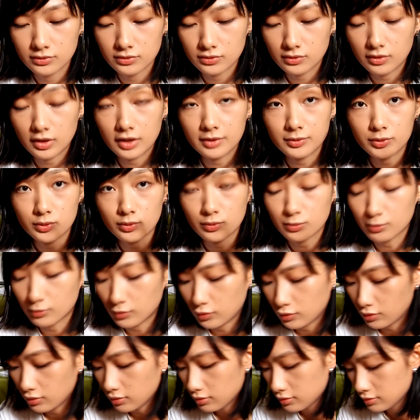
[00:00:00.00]
So I took
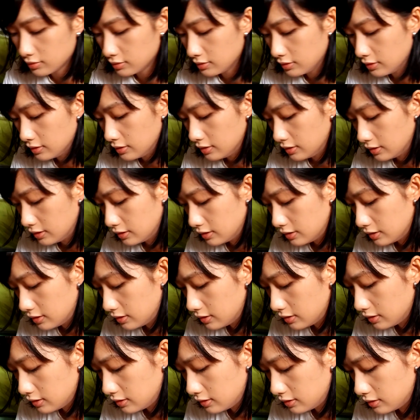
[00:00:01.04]
more
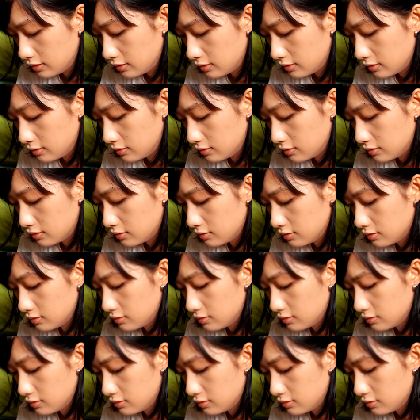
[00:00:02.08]
and